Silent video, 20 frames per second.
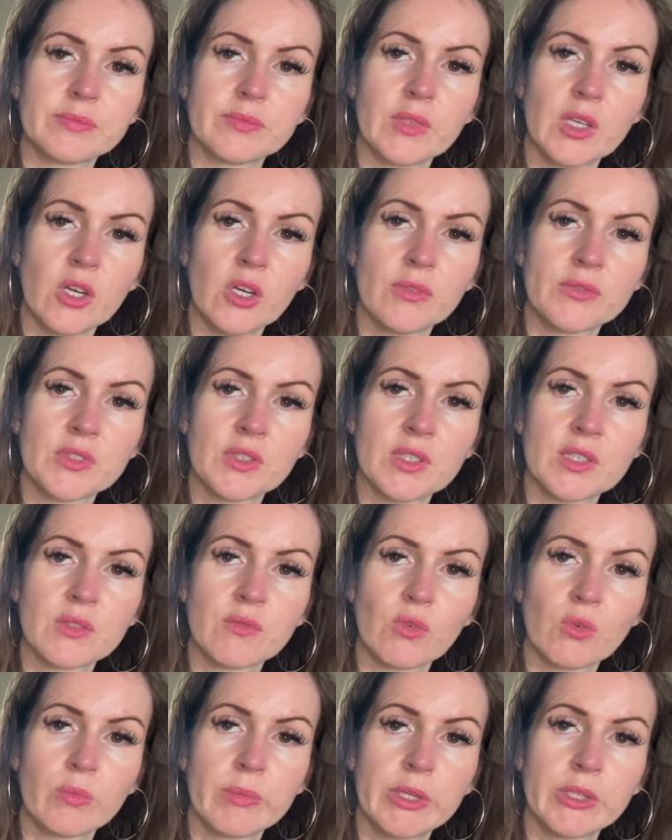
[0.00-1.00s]
after this
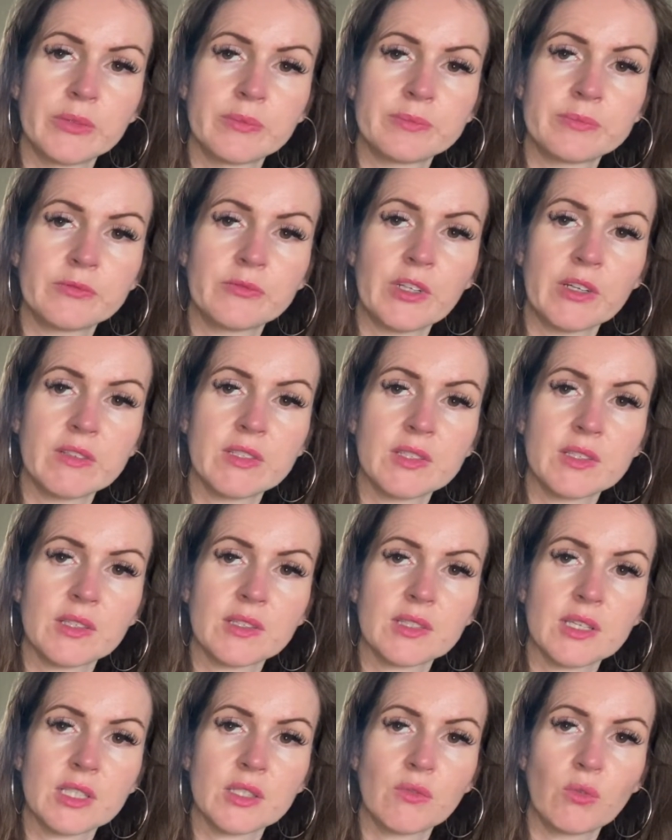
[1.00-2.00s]
full moon. Very
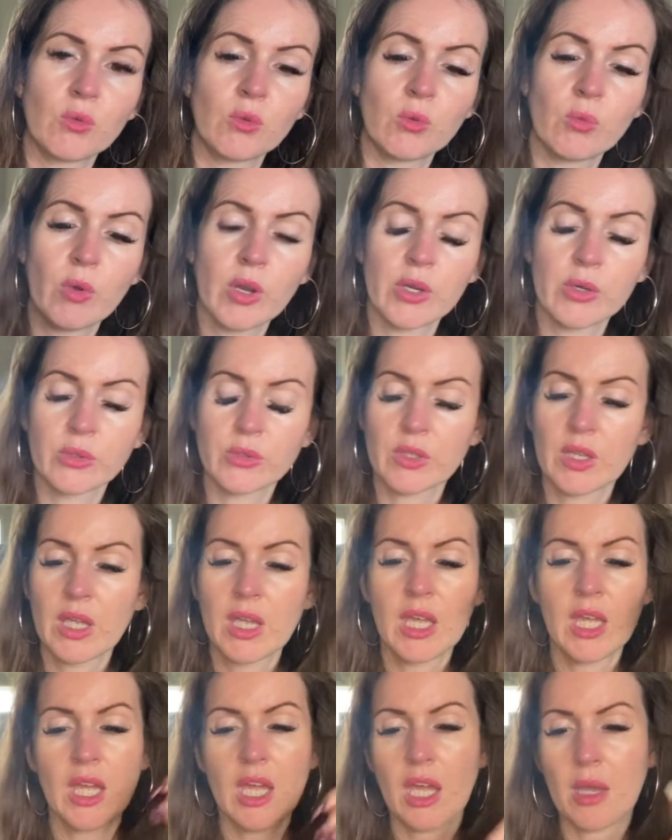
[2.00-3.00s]
successful, the world.
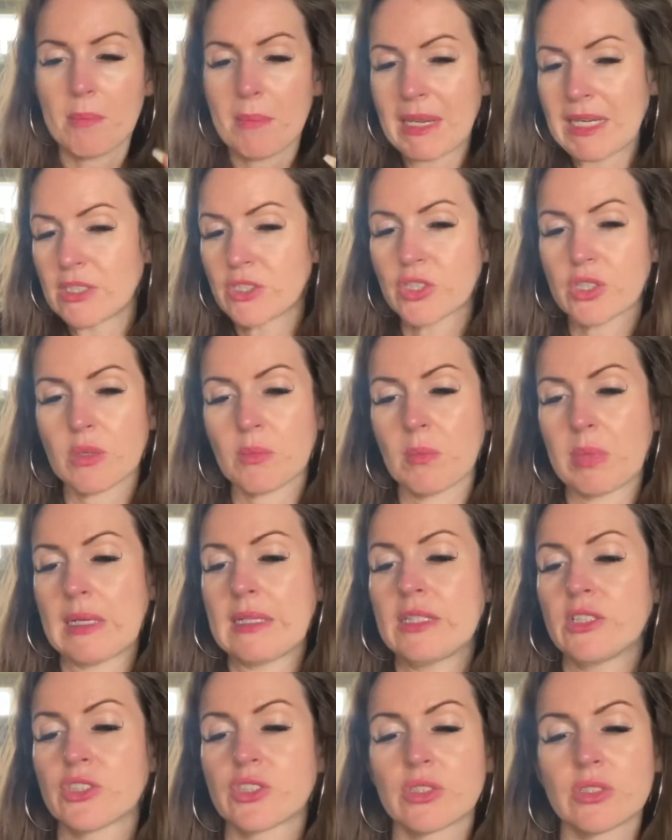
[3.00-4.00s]
A major
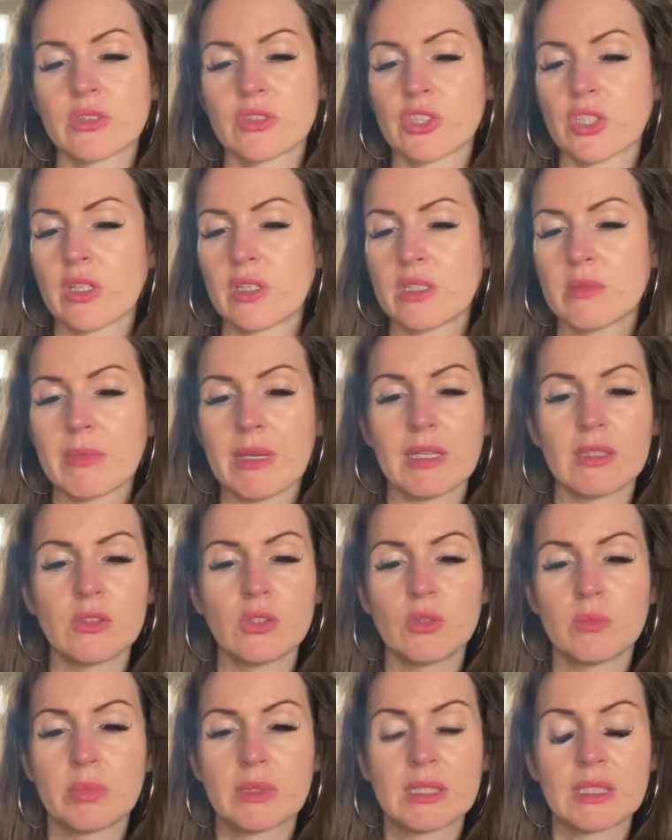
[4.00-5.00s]
completion, journeyman,
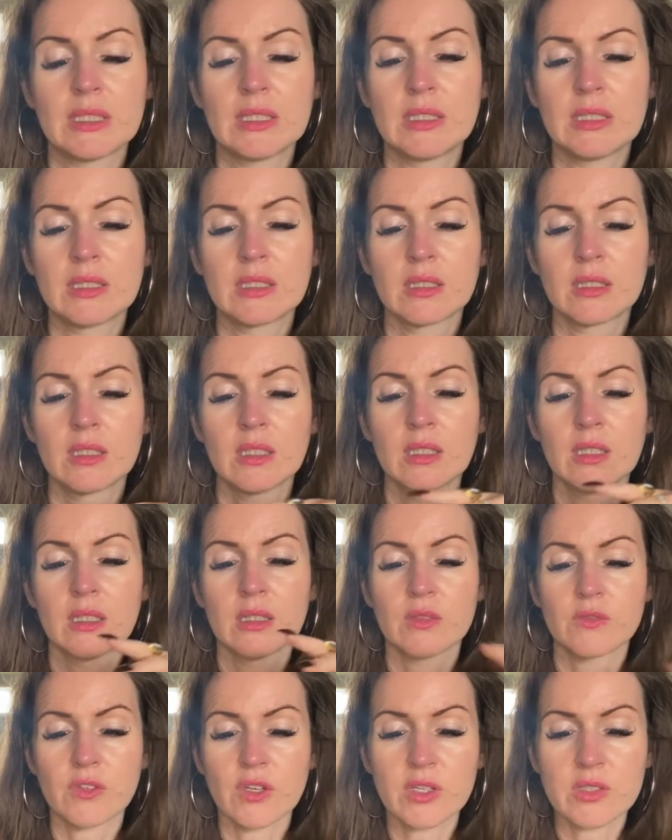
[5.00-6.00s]
new beginning.
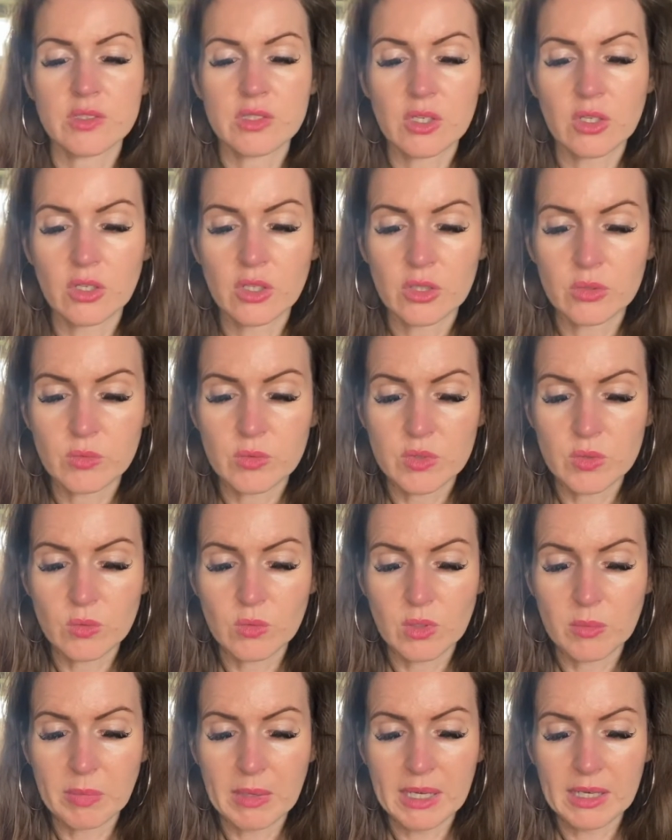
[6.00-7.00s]
The first card was all
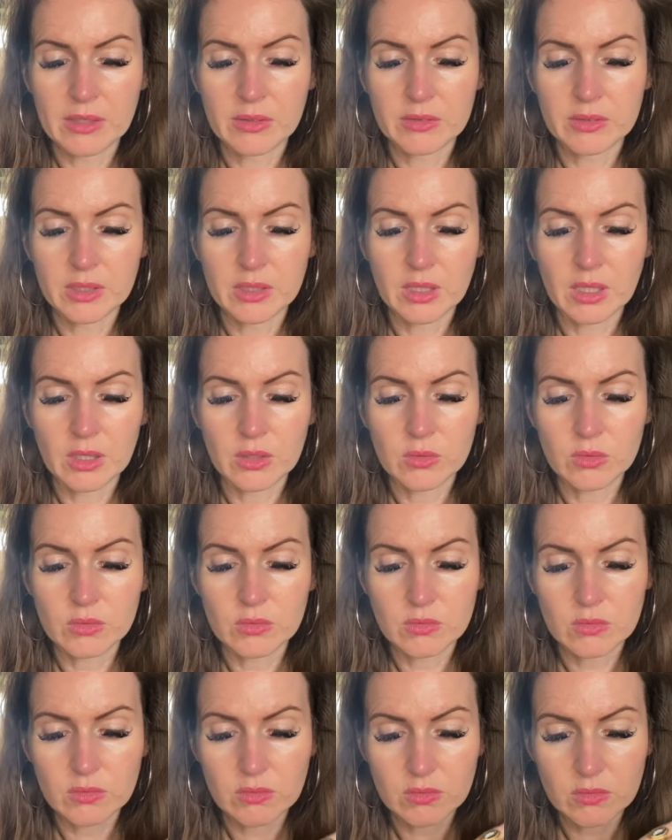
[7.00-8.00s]
about, you know,
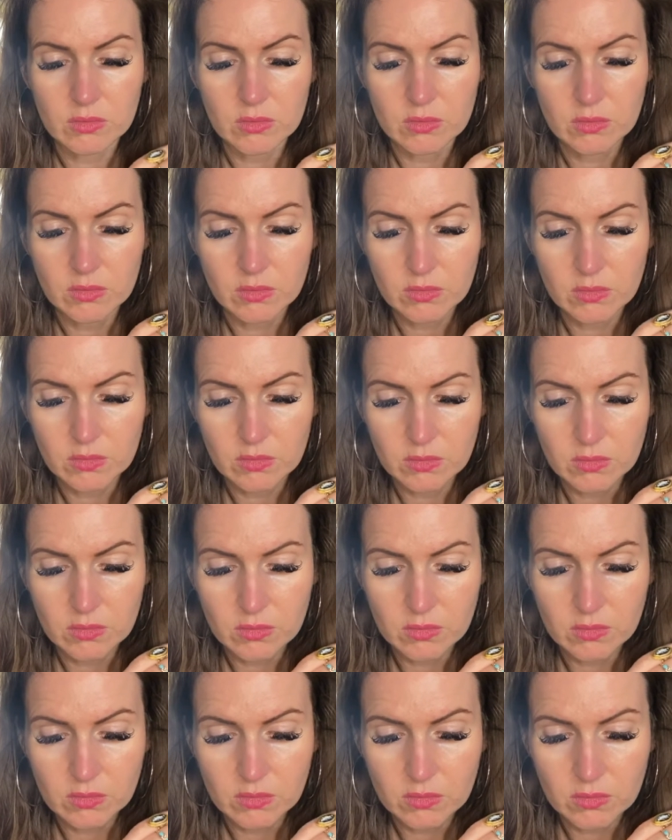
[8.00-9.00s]

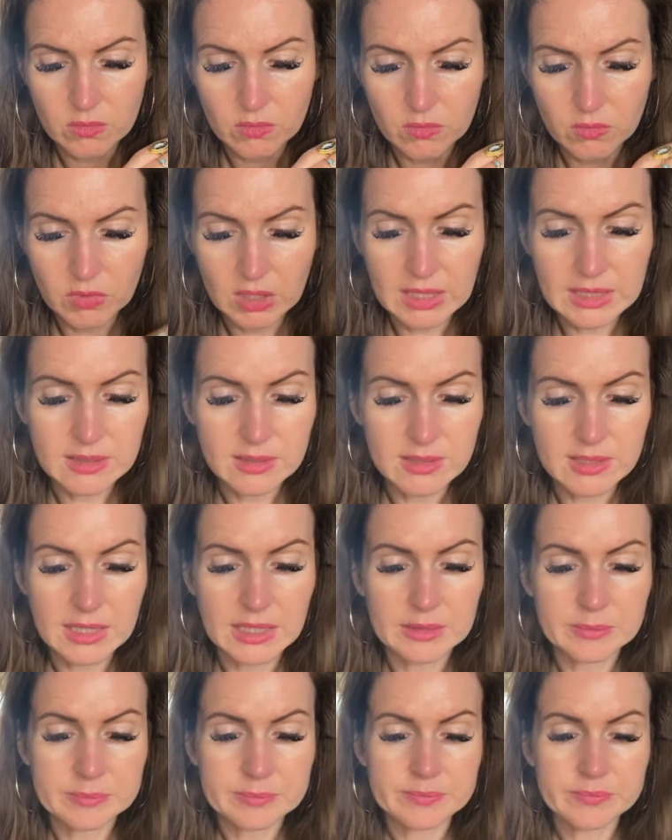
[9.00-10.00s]

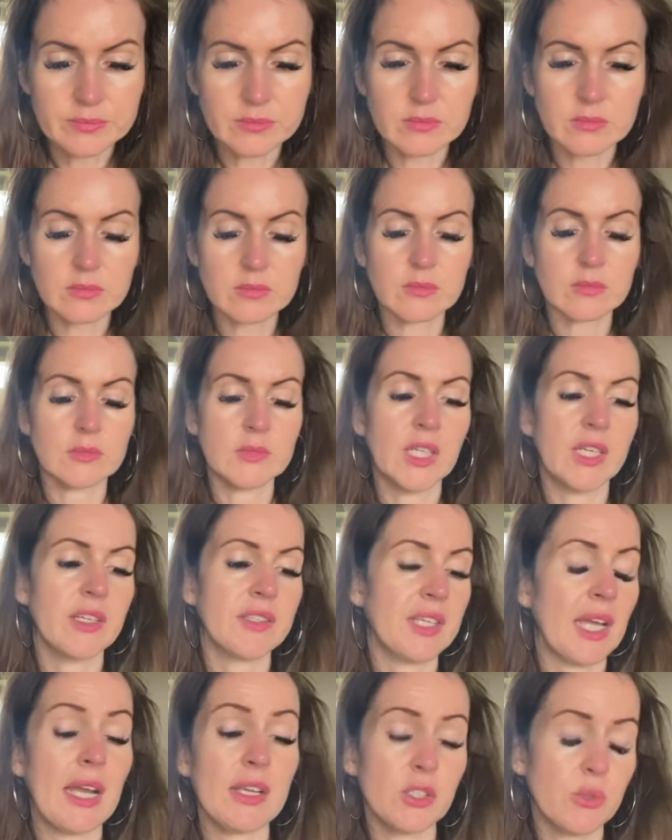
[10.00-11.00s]
releasing an
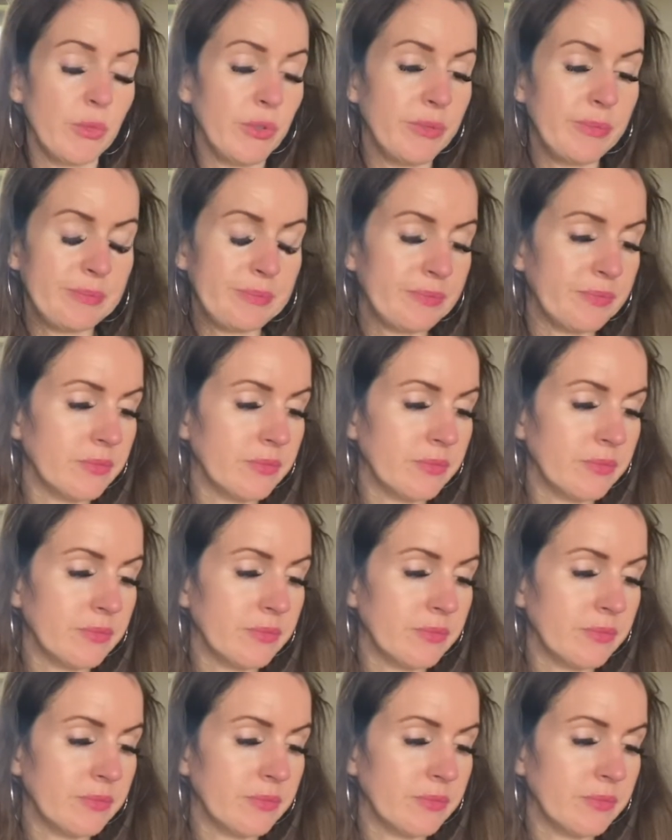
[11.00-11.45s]
attachment.